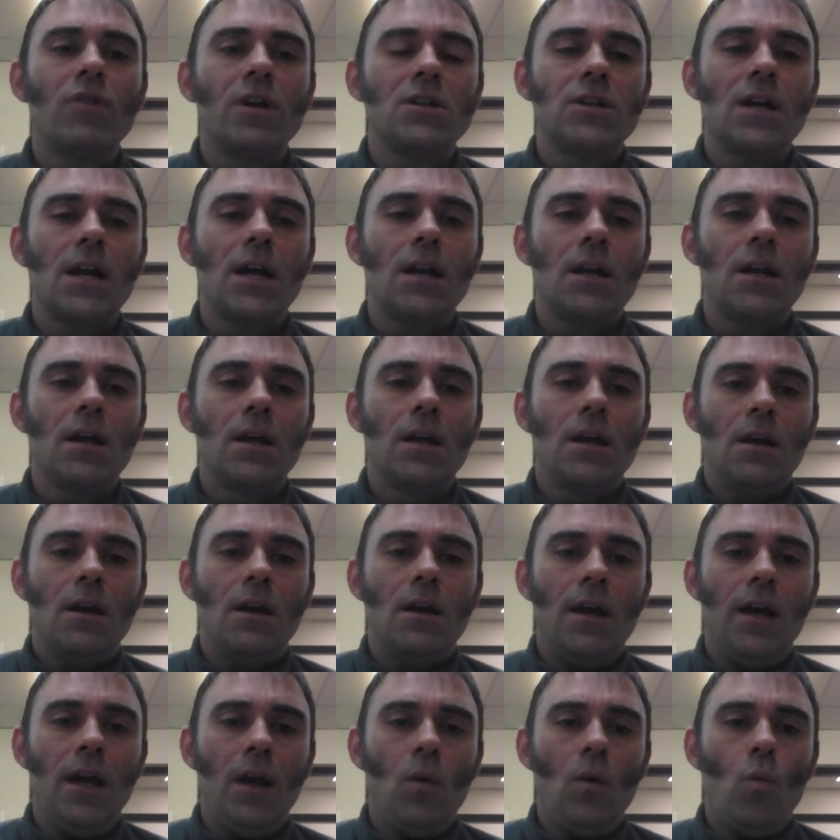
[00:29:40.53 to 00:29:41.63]
regen
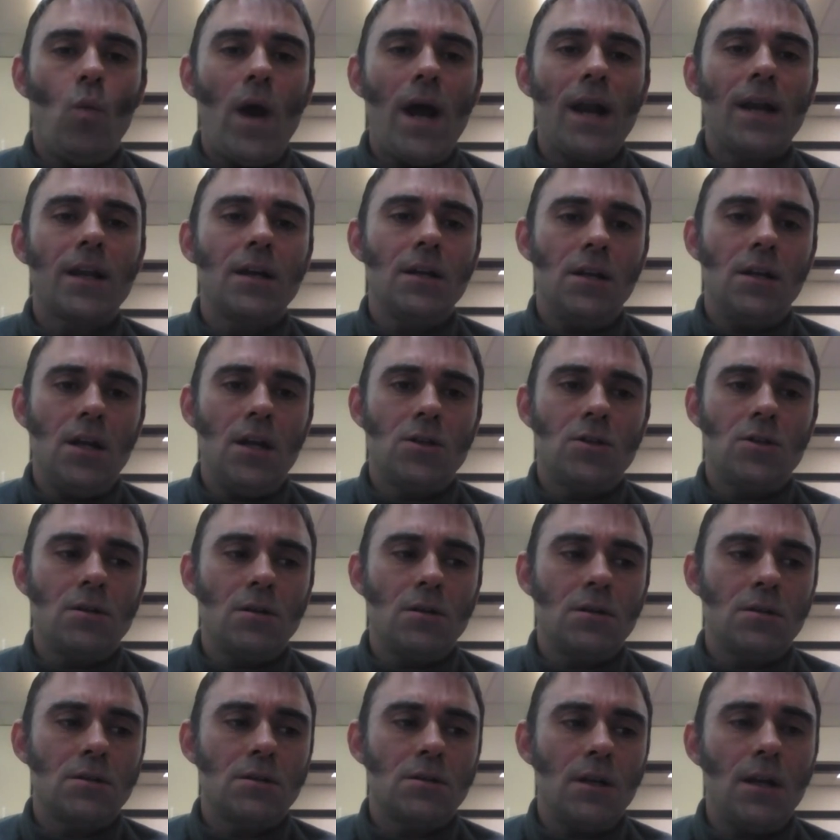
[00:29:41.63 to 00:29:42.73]
in wet
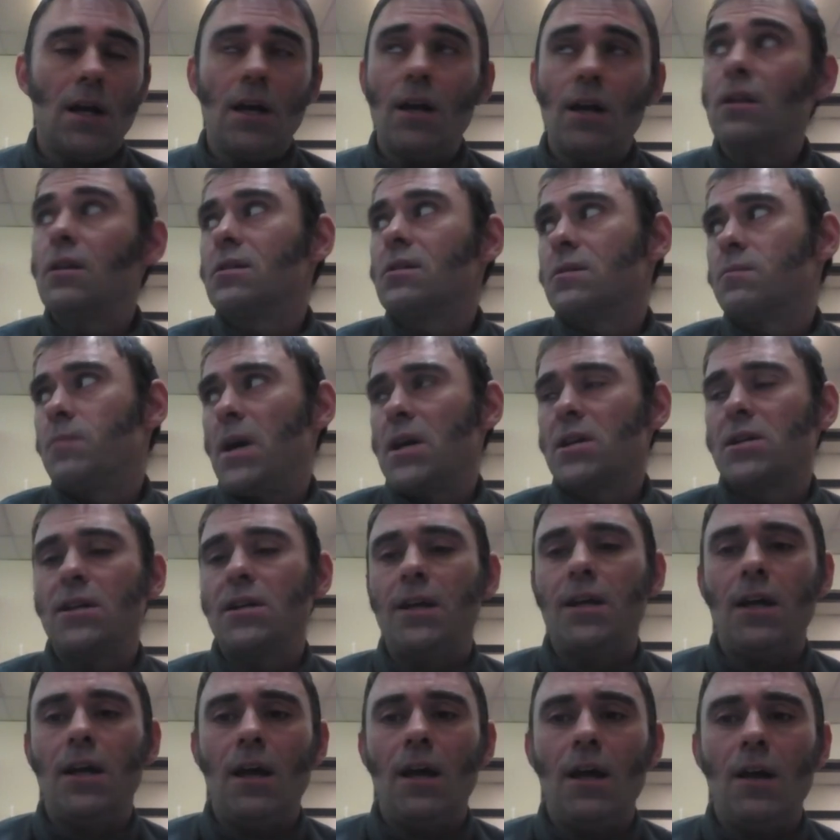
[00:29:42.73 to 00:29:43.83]
conditions and, and
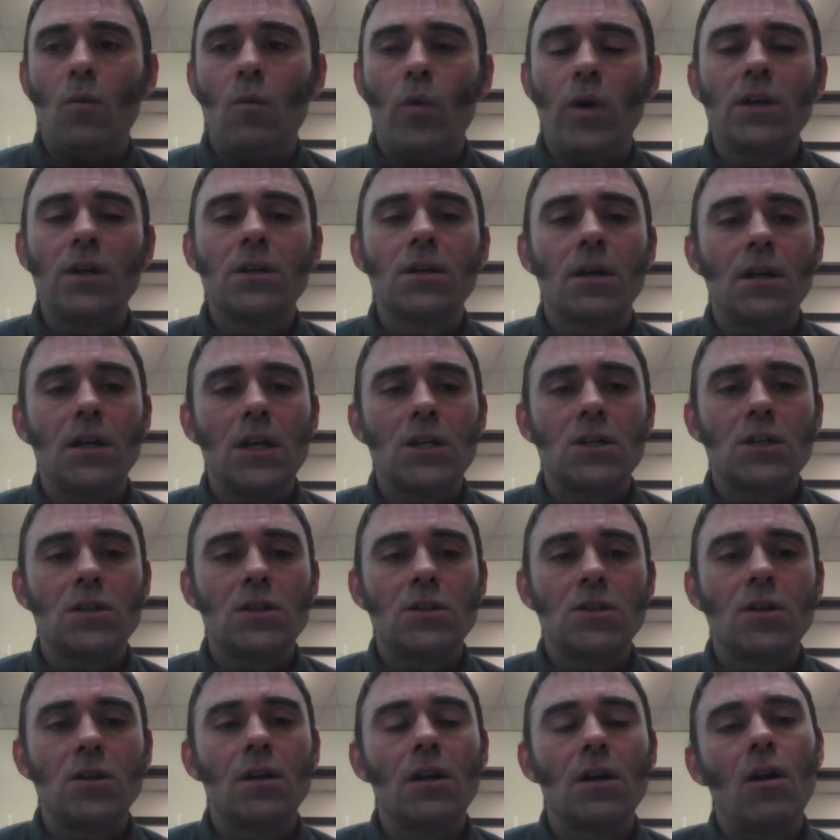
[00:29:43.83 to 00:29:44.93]
especially in winter
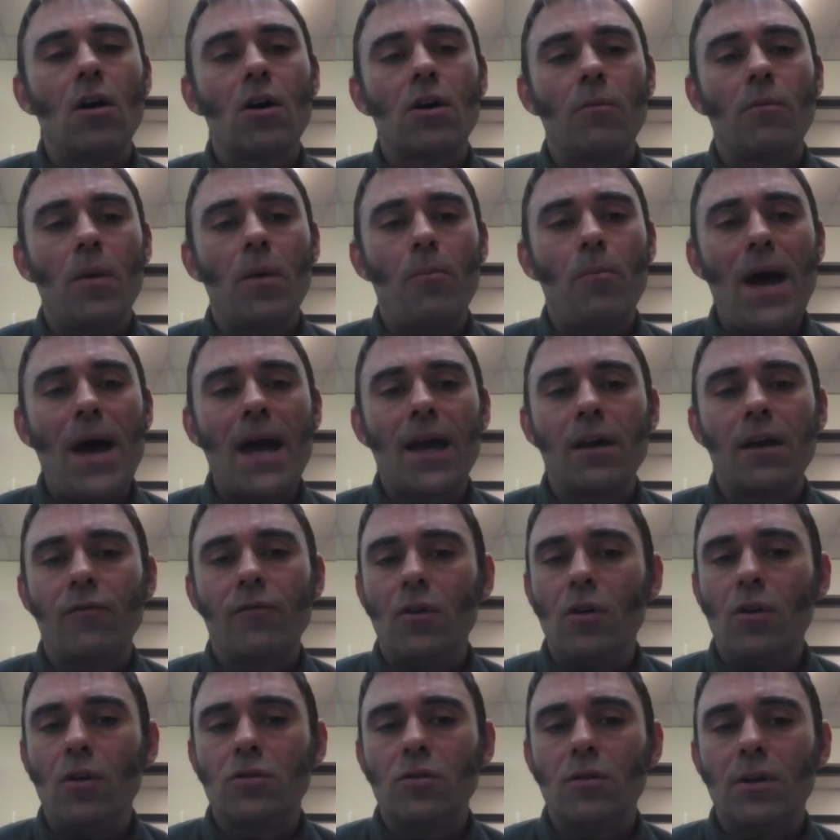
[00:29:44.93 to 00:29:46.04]
conditions, you can lock up the back if
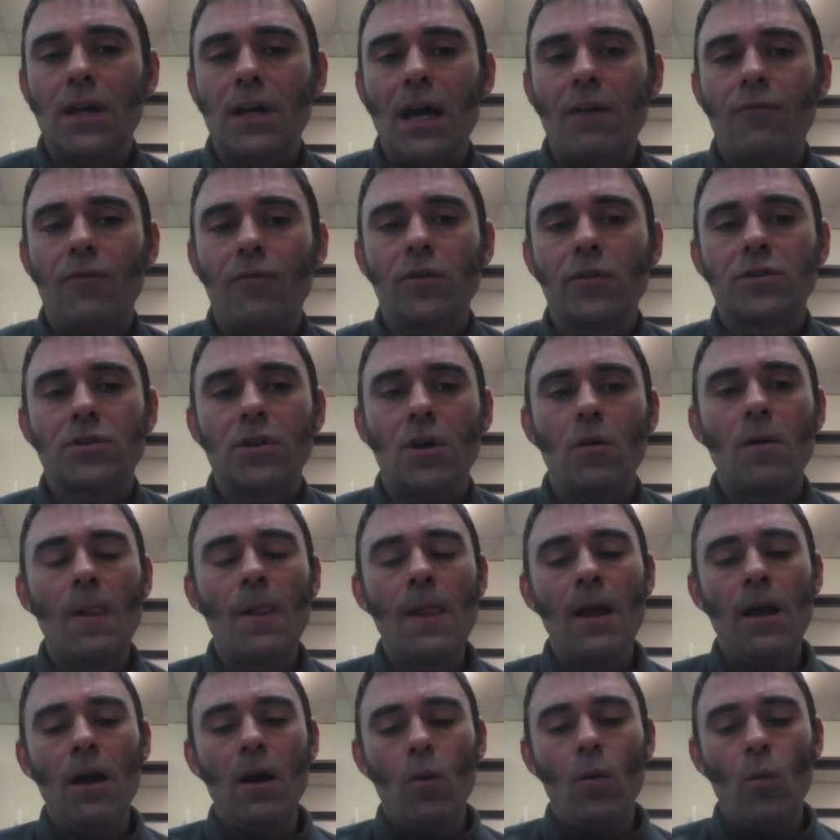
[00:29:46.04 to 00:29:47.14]
you're not too careful. So
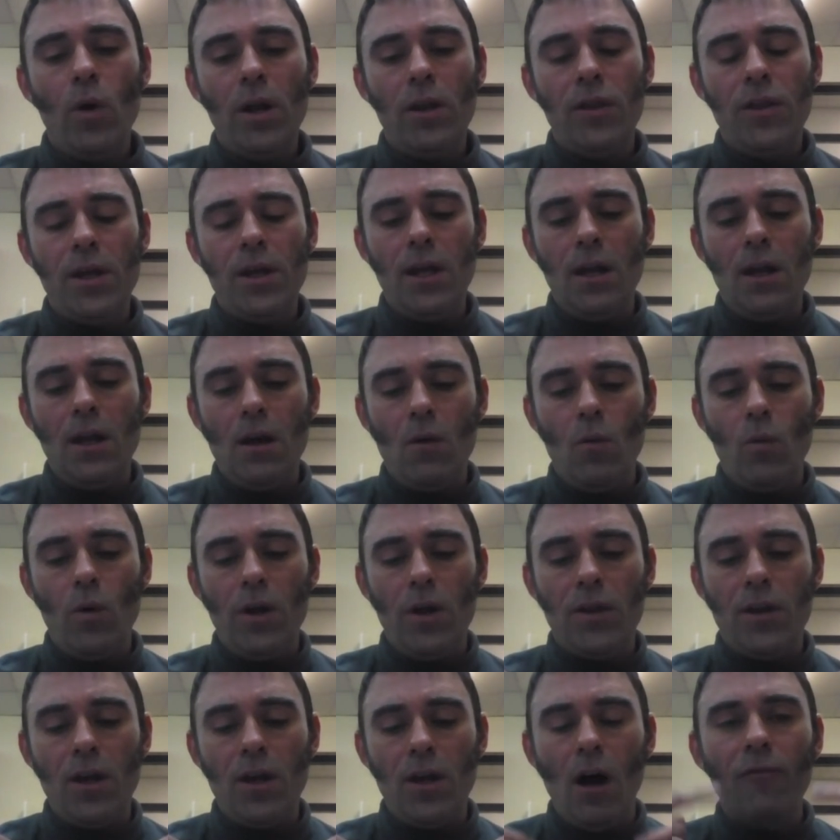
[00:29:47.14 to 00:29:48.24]
with mm the
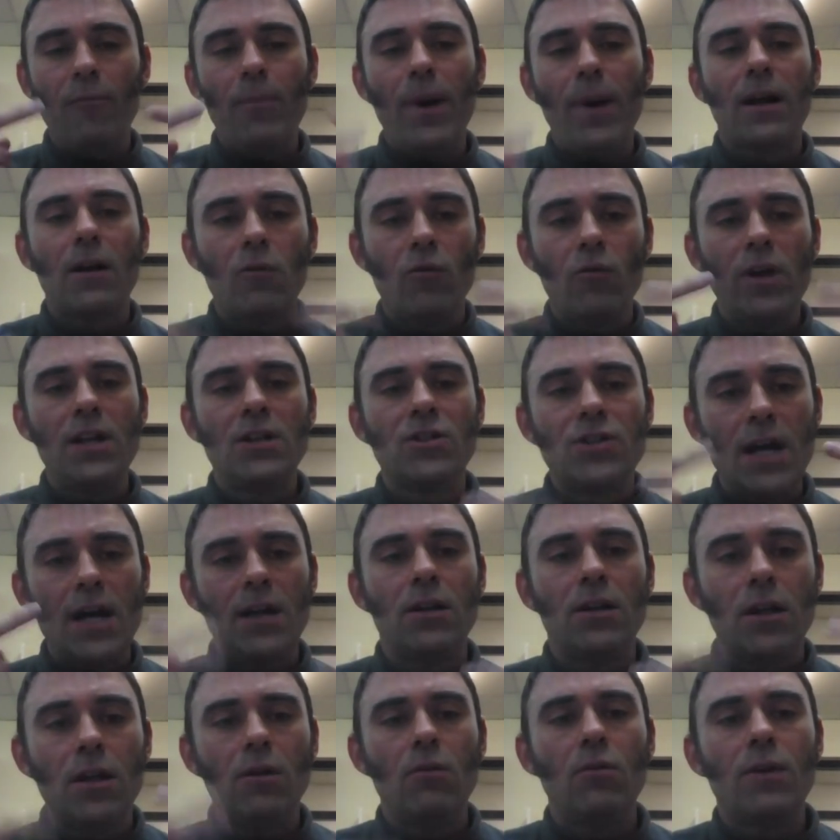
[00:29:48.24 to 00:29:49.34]
with the off pedal
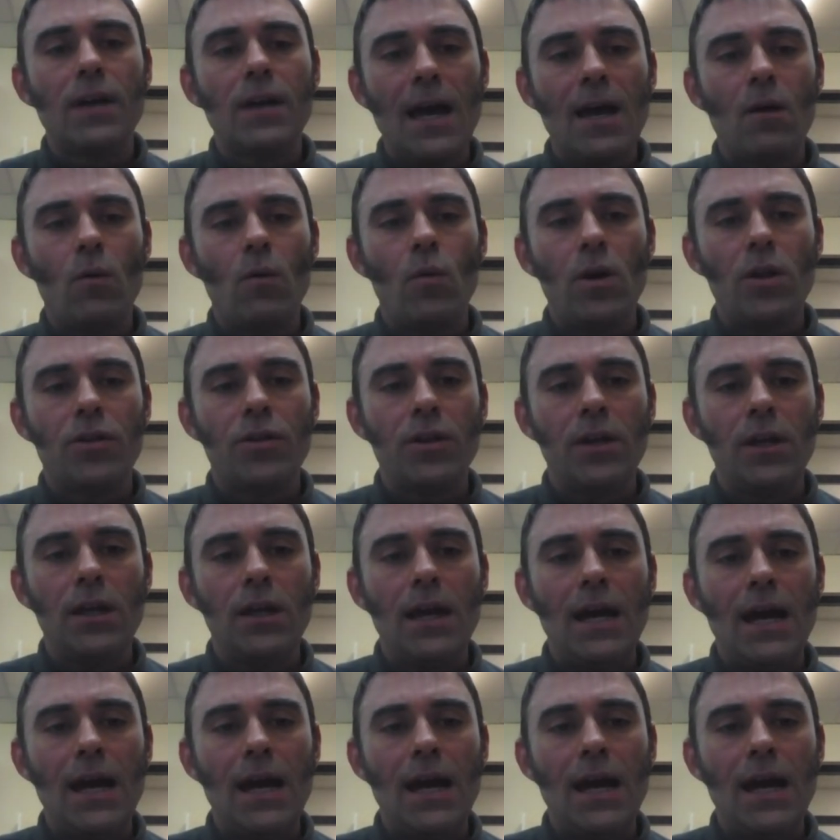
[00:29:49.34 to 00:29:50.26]
regen that you get with the